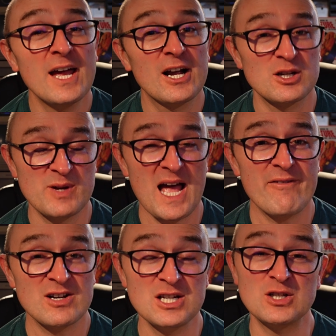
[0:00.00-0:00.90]
because we have
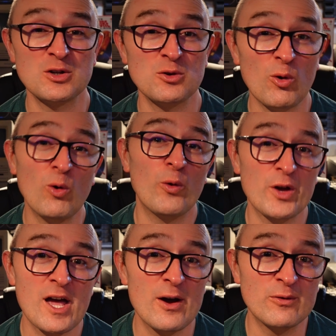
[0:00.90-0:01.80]
actually done all the
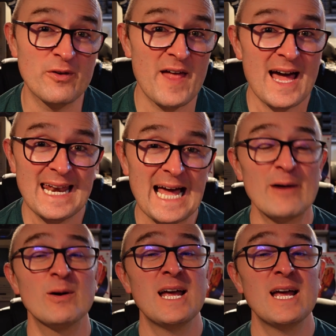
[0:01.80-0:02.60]
code for that now.